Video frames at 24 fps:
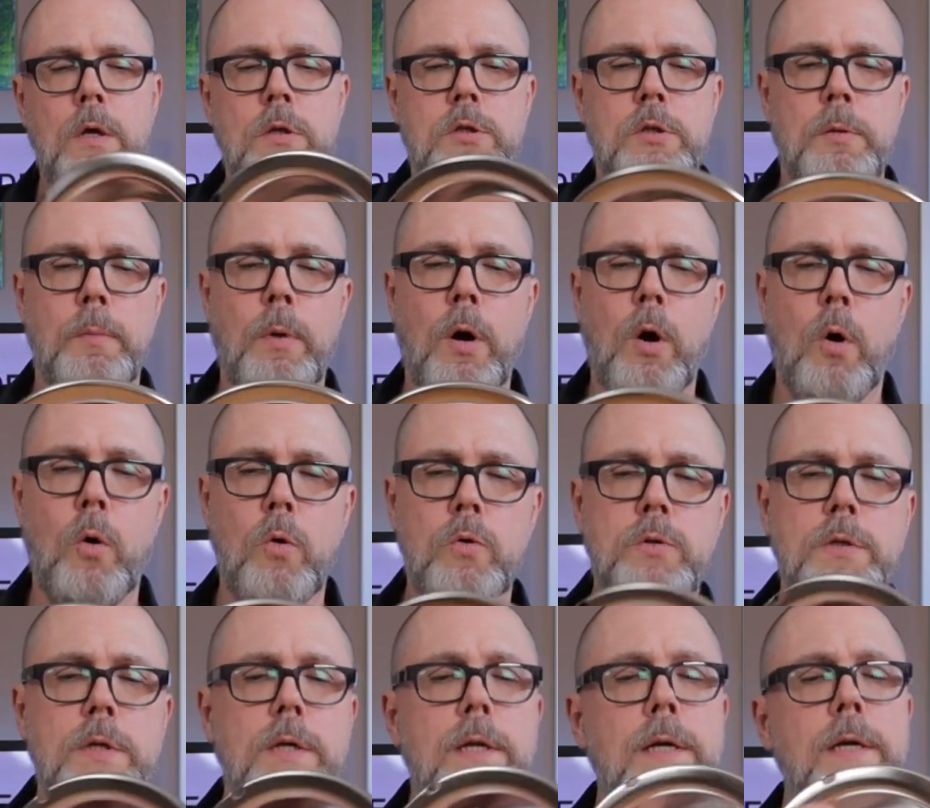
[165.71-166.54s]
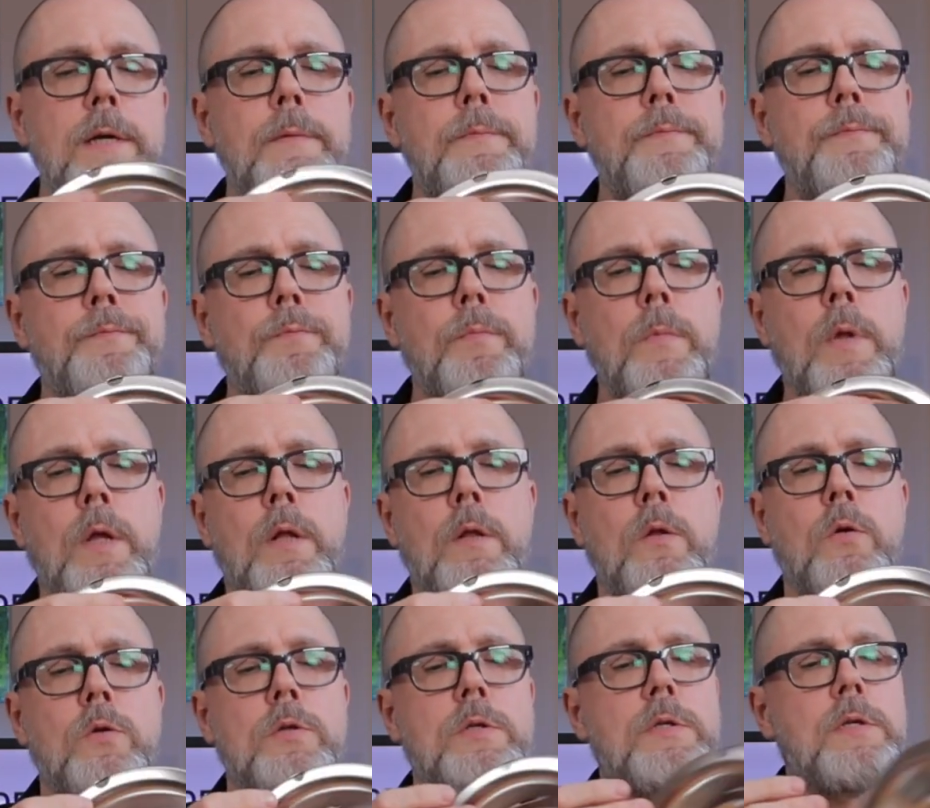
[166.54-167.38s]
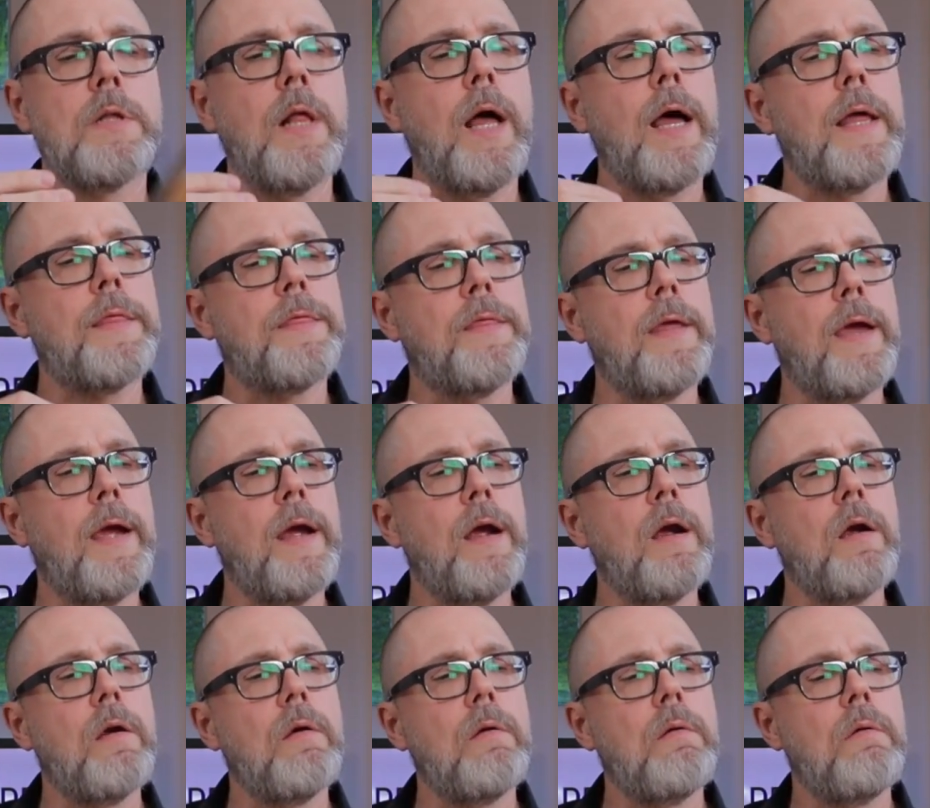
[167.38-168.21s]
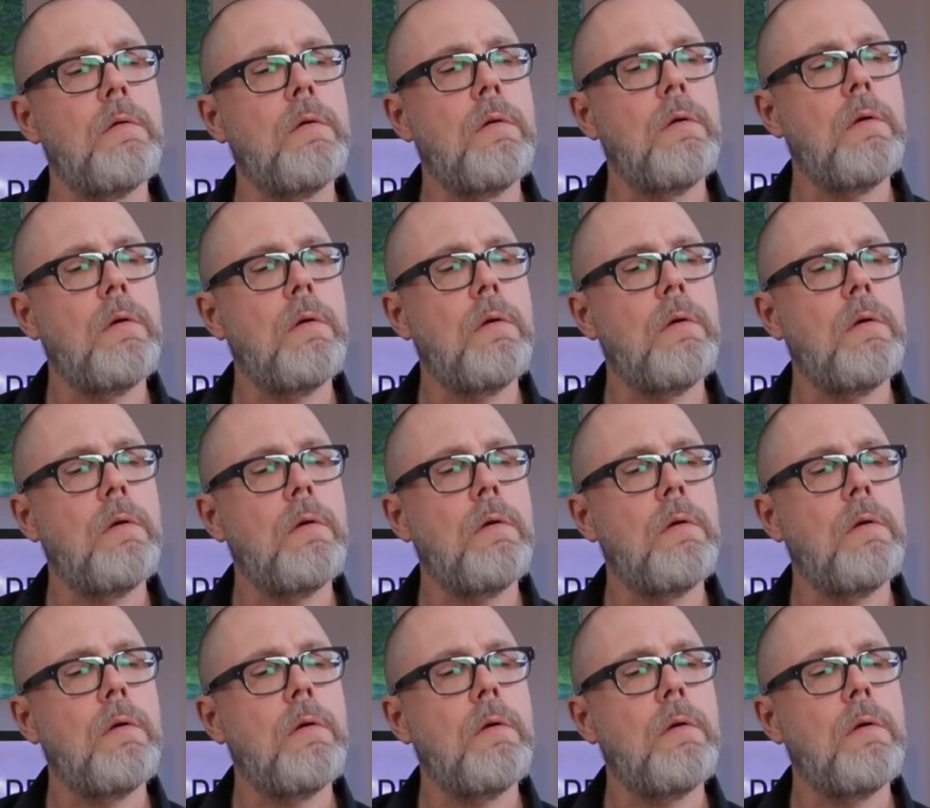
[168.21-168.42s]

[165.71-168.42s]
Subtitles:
holes in it, a little slot there.